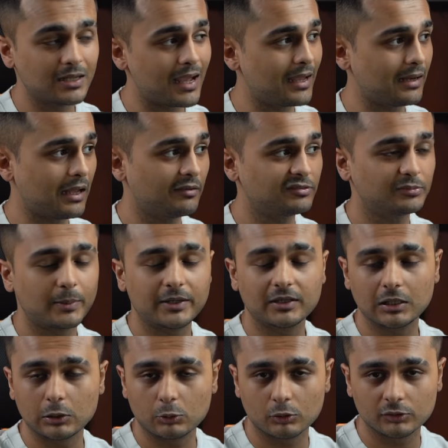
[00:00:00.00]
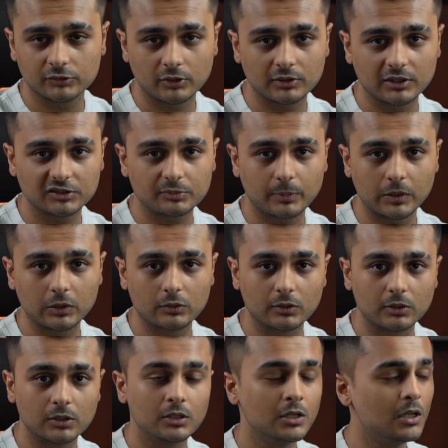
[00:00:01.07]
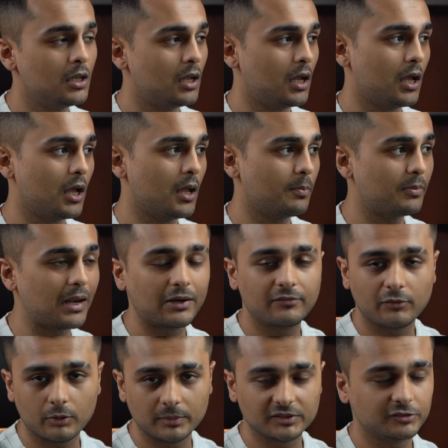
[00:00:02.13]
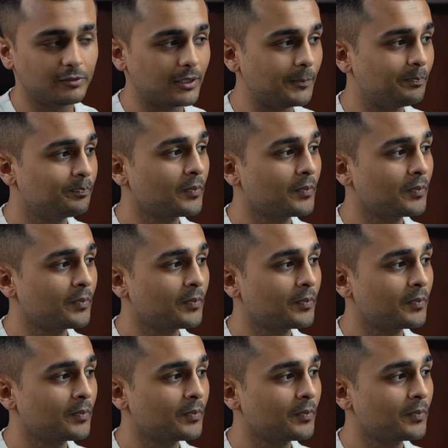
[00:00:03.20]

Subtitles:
and I've spent crores on this particular platform as well.